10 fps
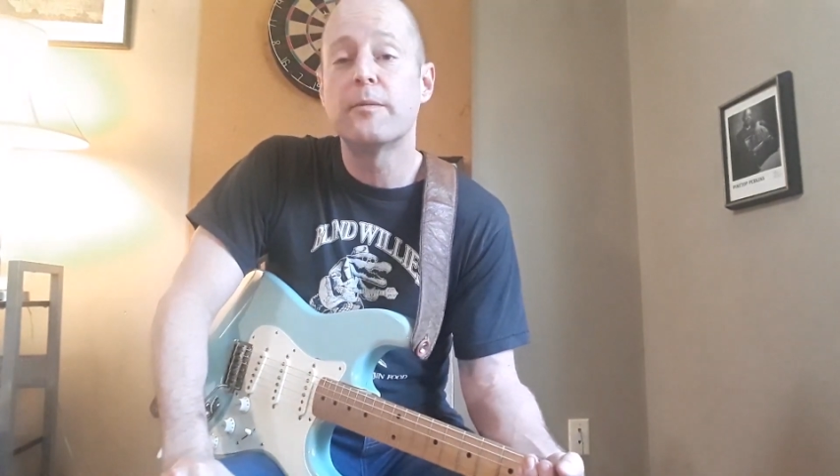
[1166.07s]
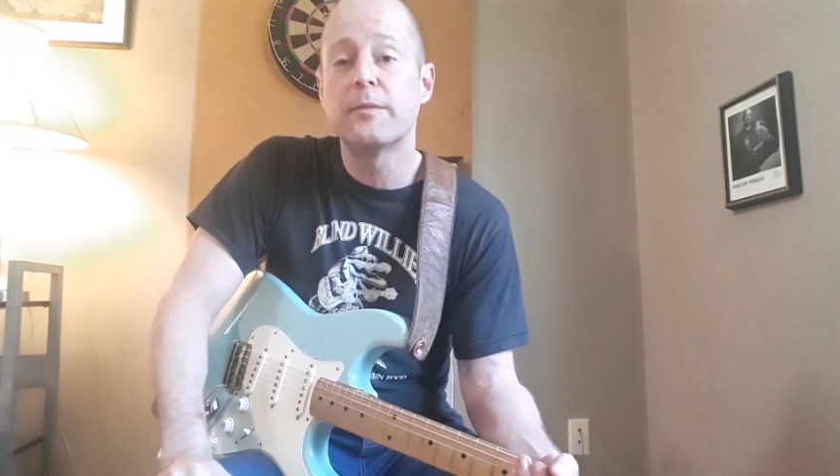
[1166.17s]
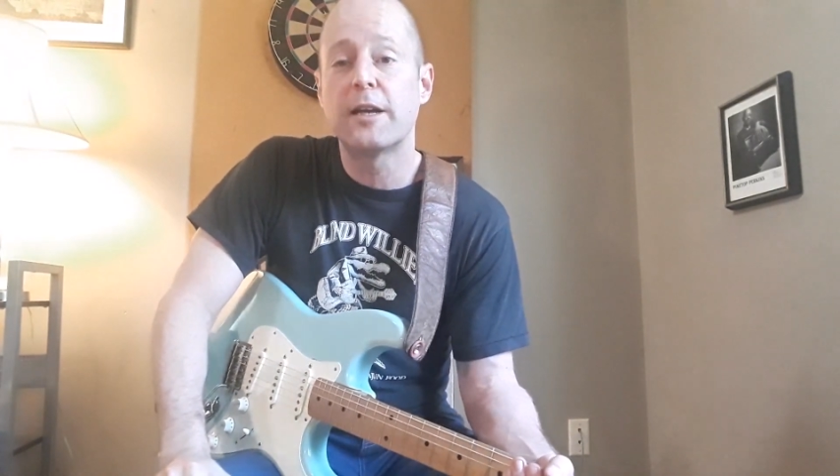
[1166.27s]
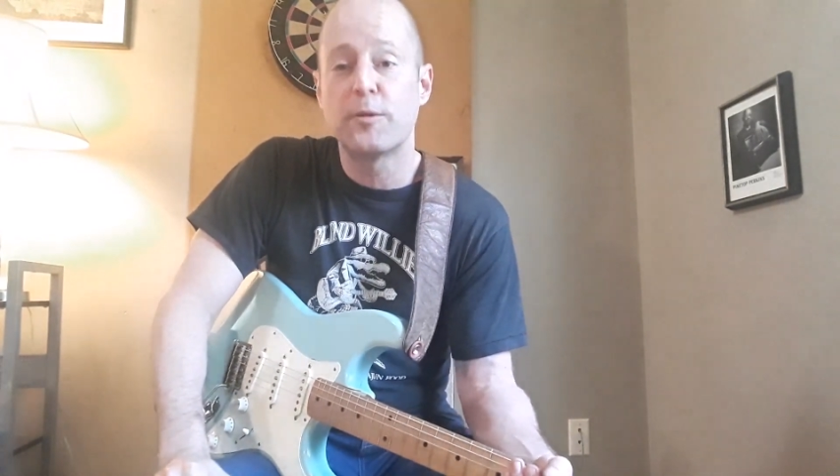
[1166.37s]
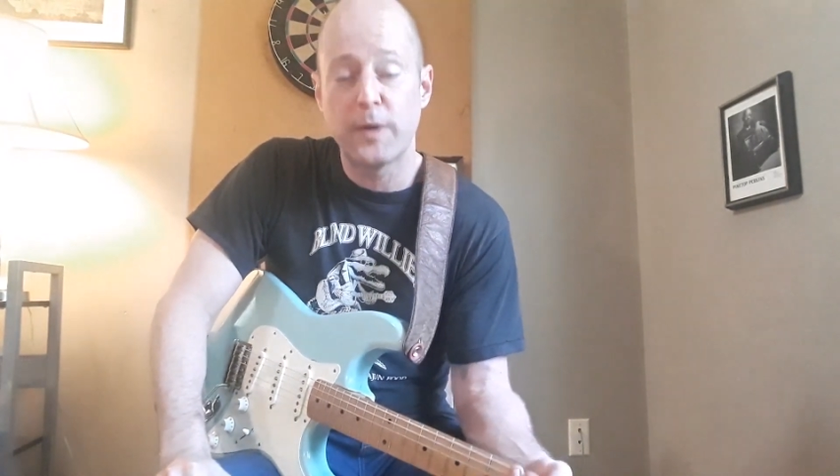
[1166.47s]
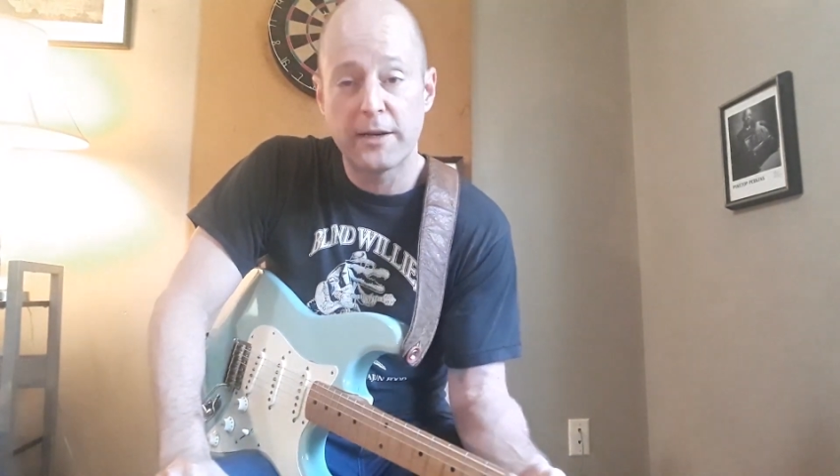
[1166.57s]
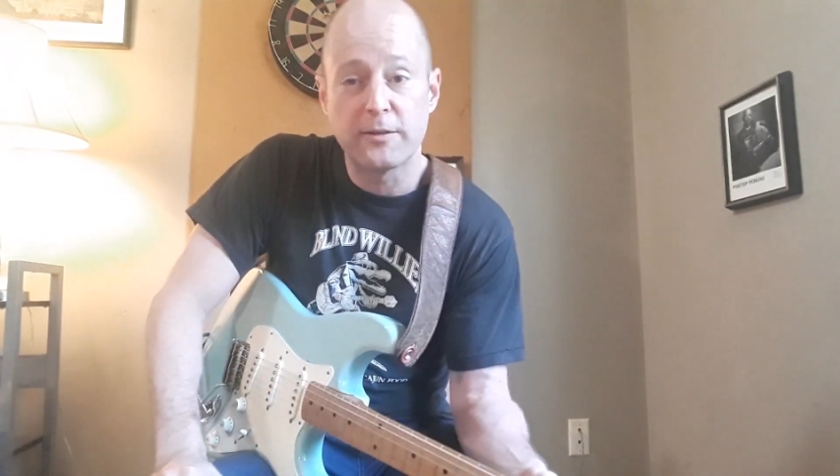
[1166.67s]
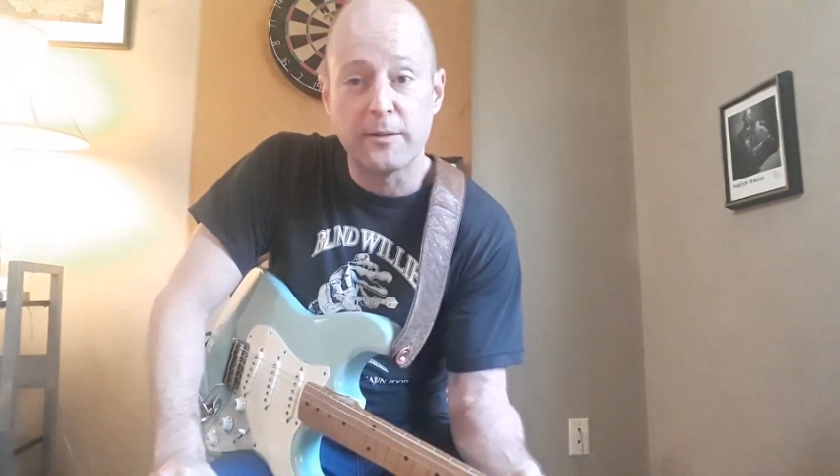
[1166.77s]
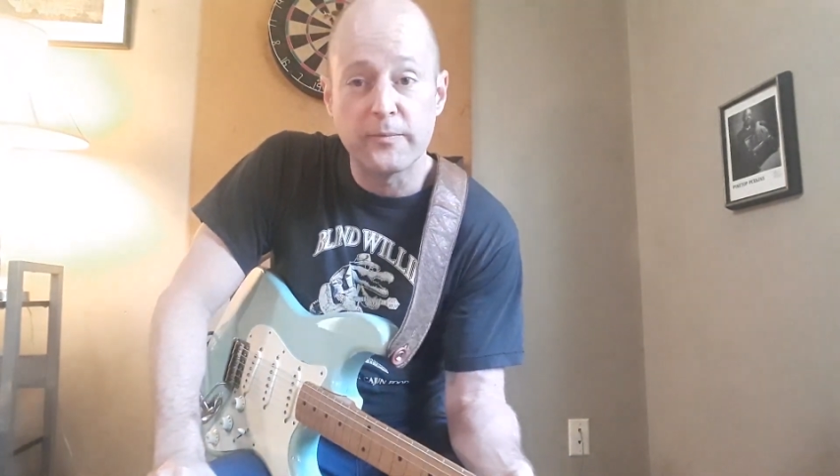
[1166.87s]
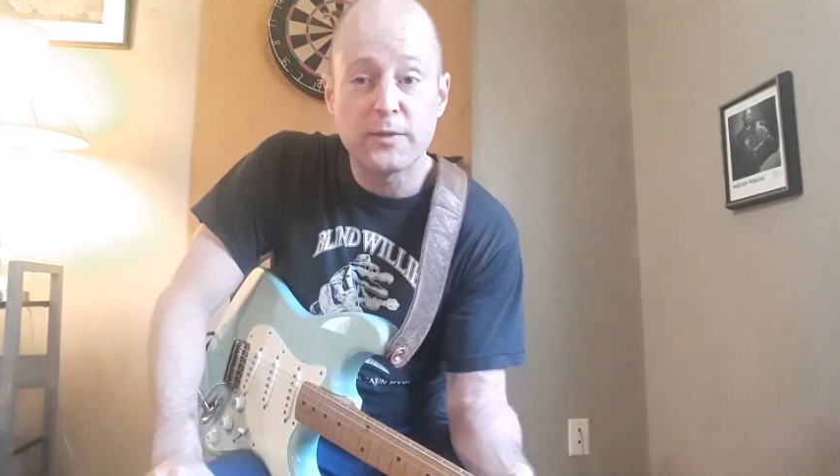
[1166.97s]
thing about
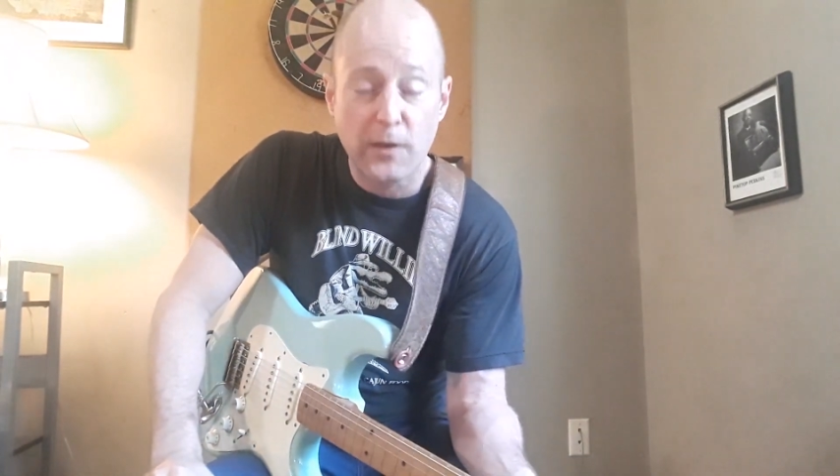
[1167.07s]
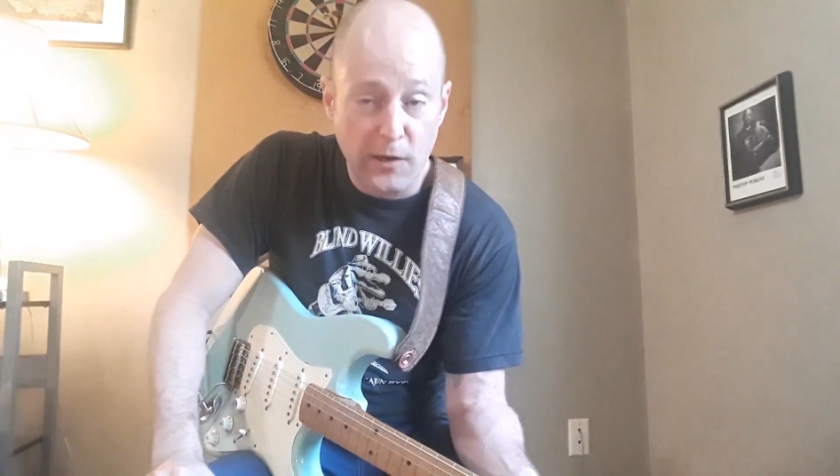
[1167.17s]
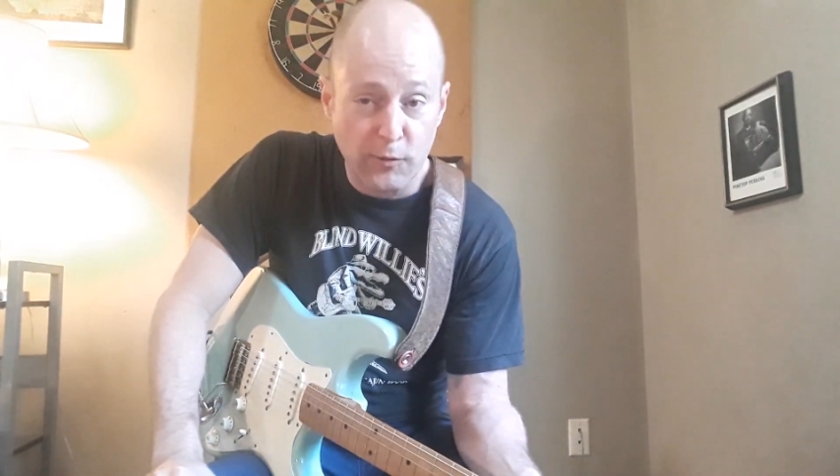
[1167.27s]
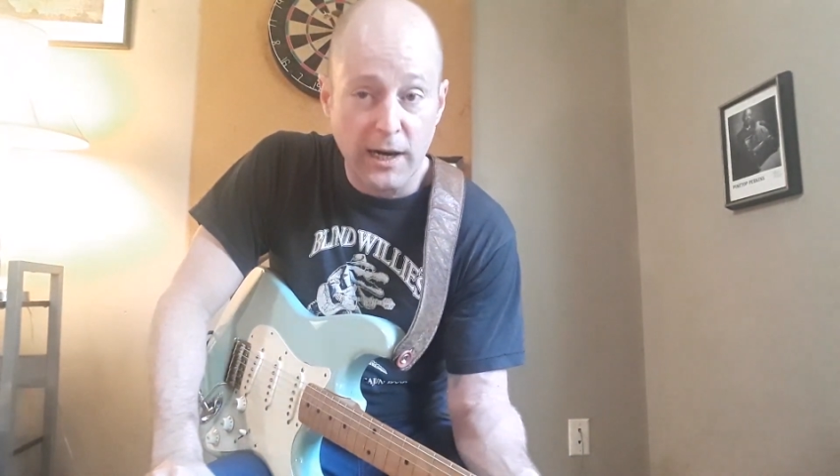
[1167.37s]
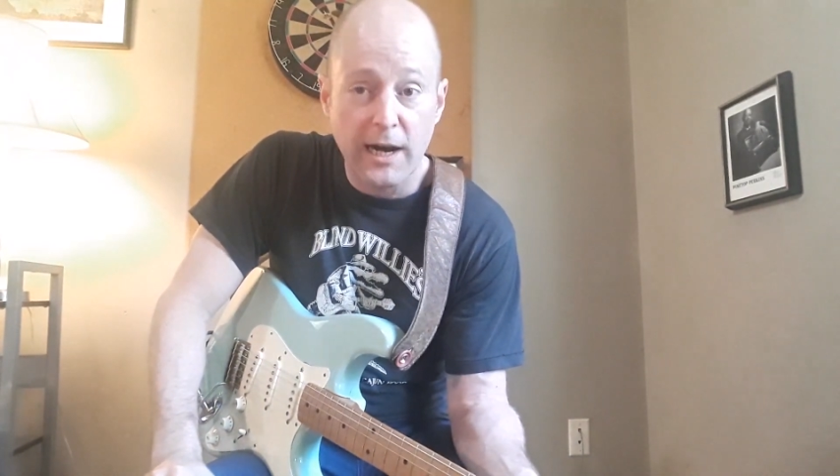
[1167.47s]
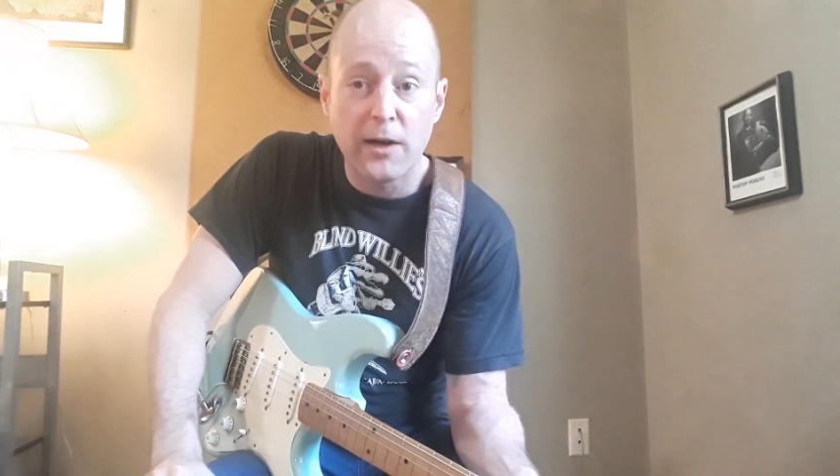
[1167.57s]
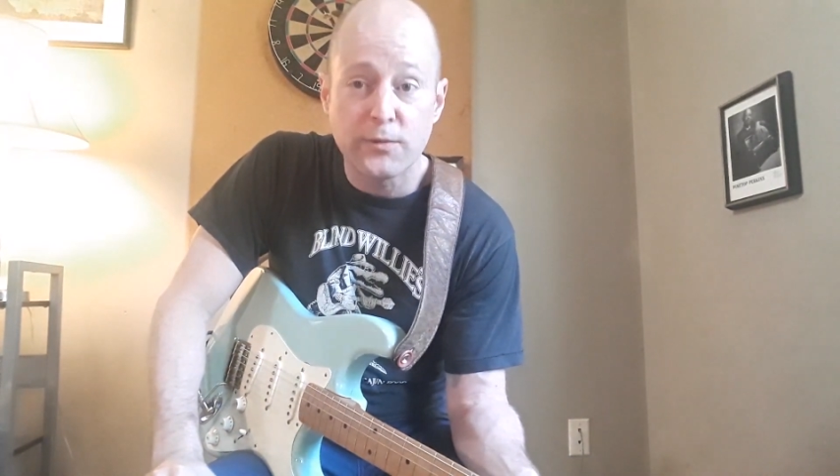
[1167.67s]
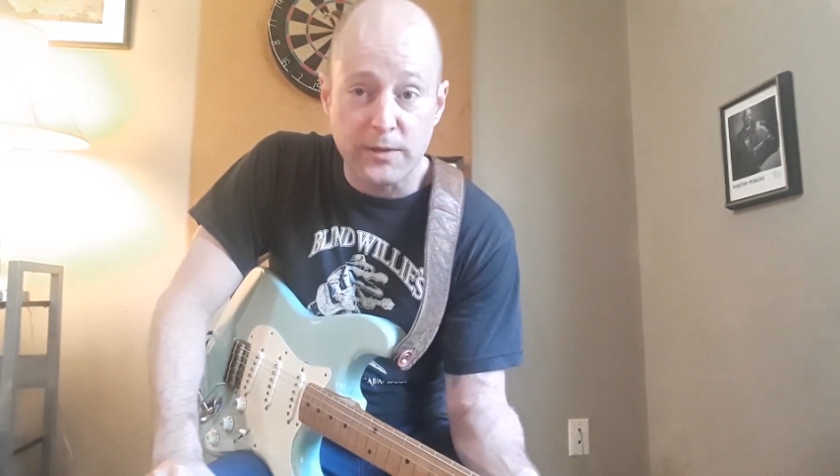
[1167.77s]
the turnarounds